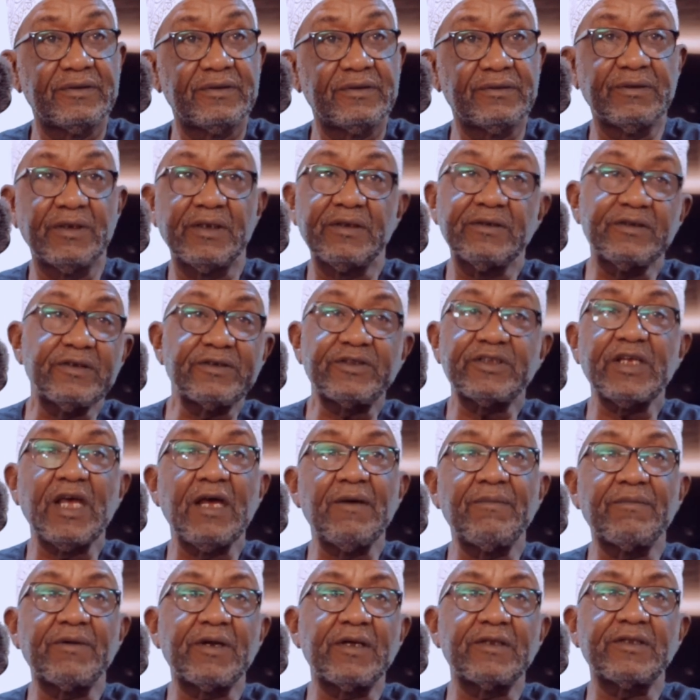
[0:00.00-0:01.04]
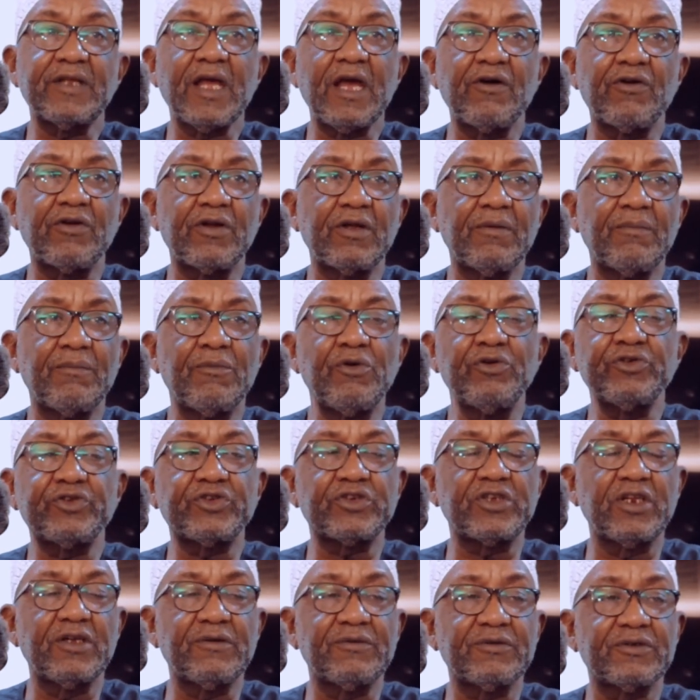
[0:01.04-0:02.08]
We are in the same category,
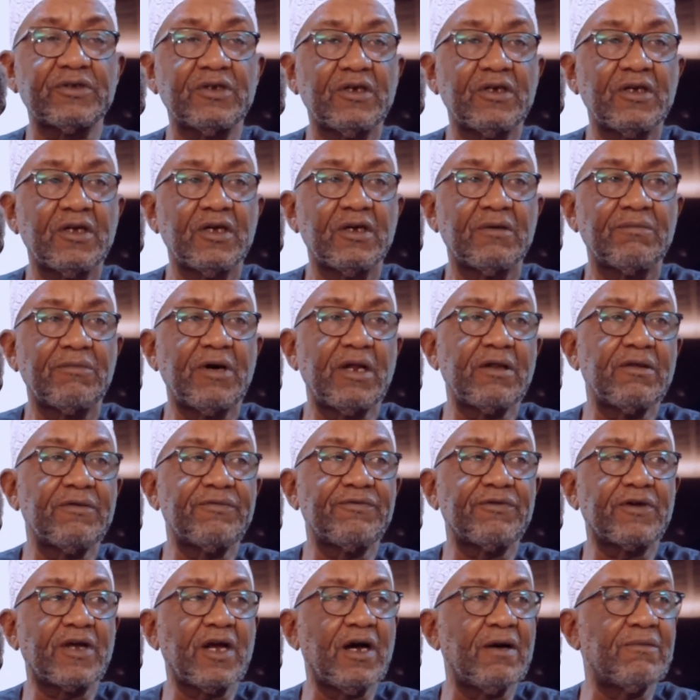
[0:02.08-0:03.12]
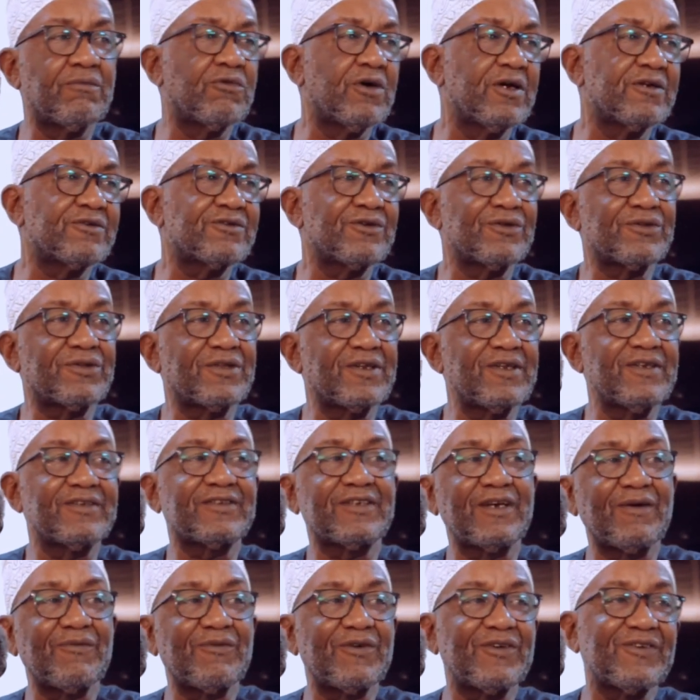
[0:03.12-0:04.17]
Muslims, But if you come 1, 2, 3,
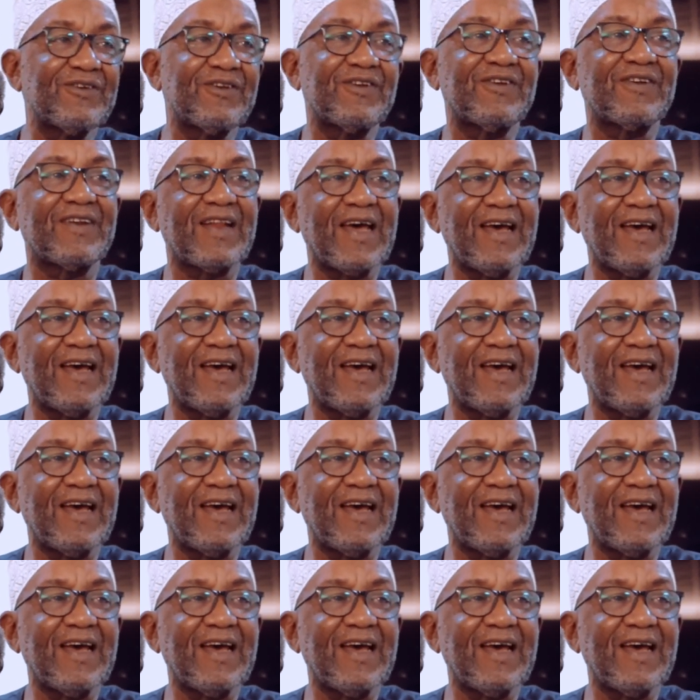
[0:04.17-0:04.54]
someone,